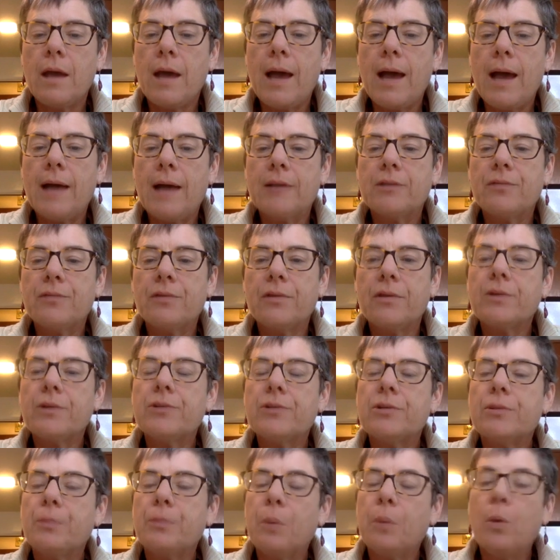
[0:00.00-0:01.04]
Ask for their
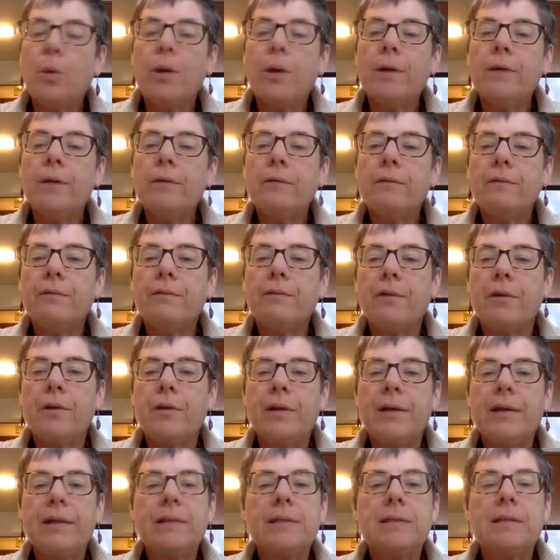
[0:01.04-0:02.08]
support, for
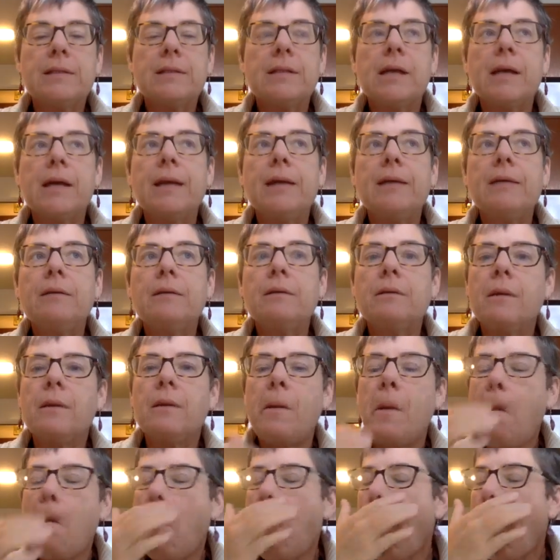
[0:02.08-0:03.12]
their insight.
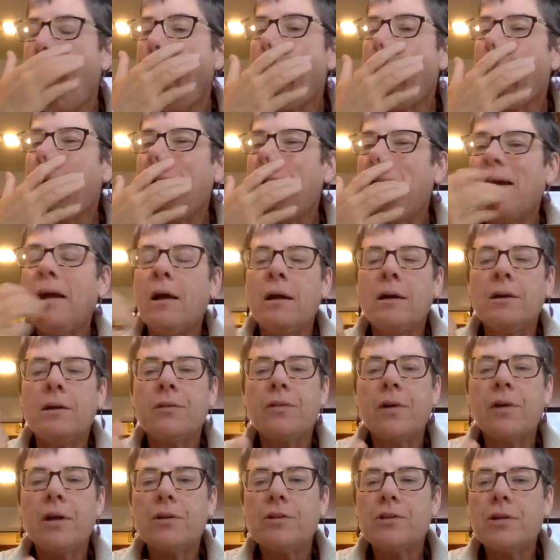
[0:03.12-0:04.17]

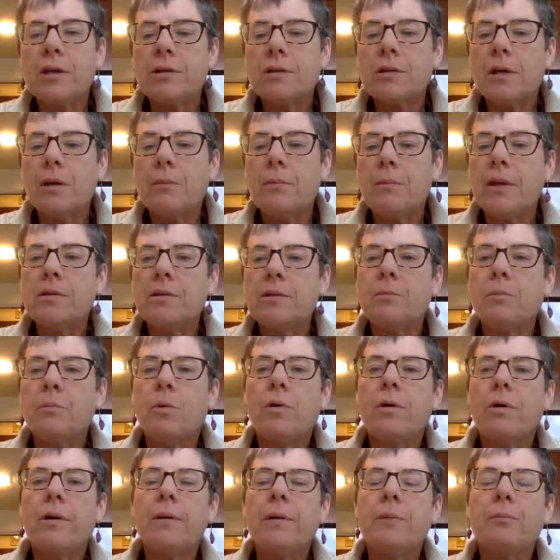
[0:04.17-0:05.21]
As Francesca
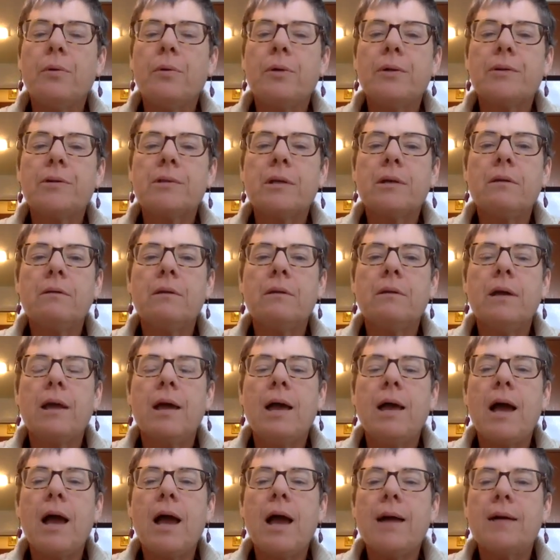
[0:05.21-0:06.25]
Mason-Boring puts it,
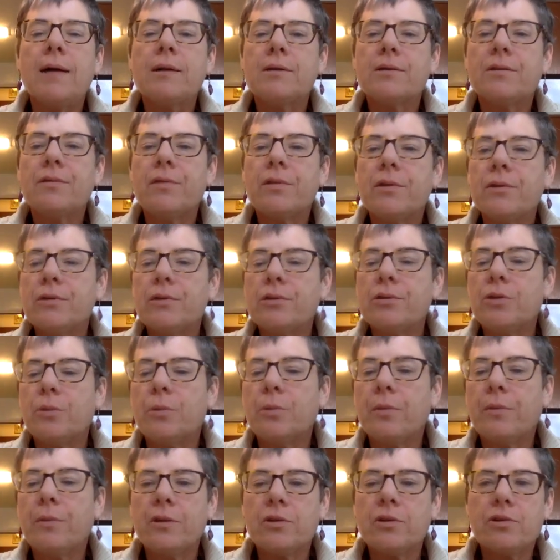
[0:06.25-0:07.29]
ask for their
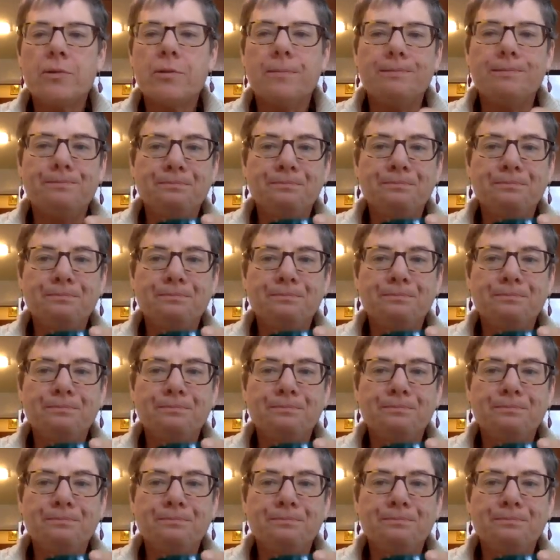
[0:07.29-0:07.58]
supervision.